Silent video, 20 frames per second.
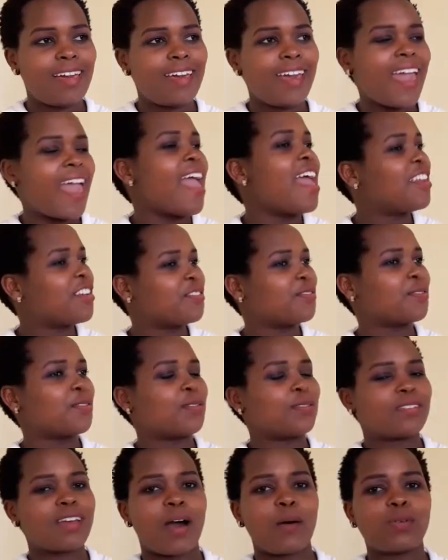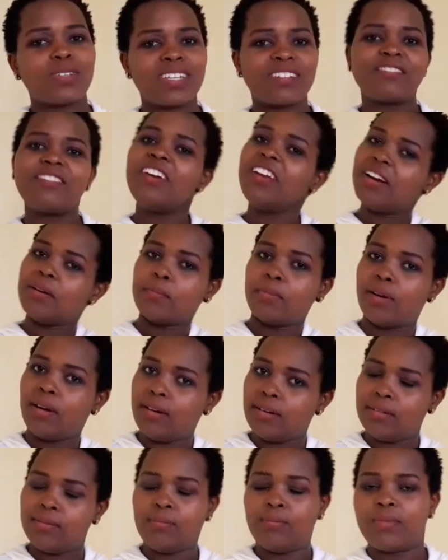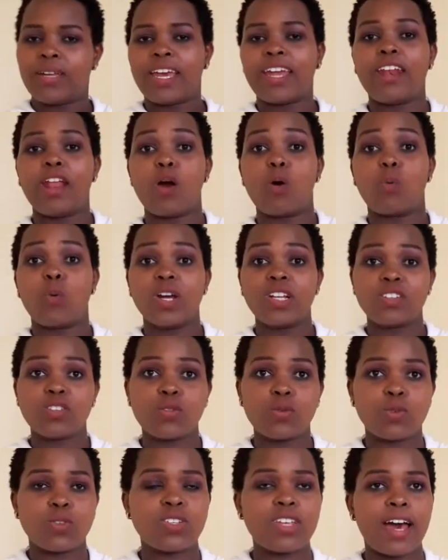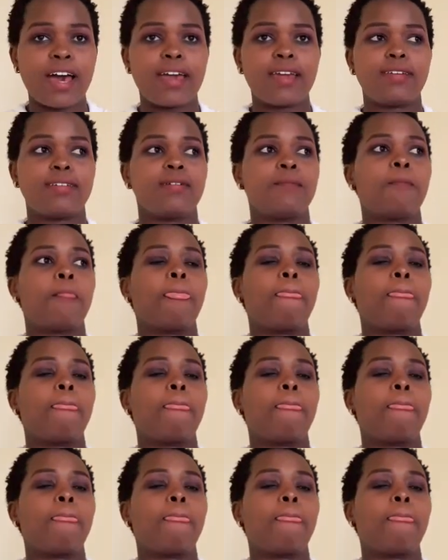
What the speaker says: And of course, I was available, and I went to site.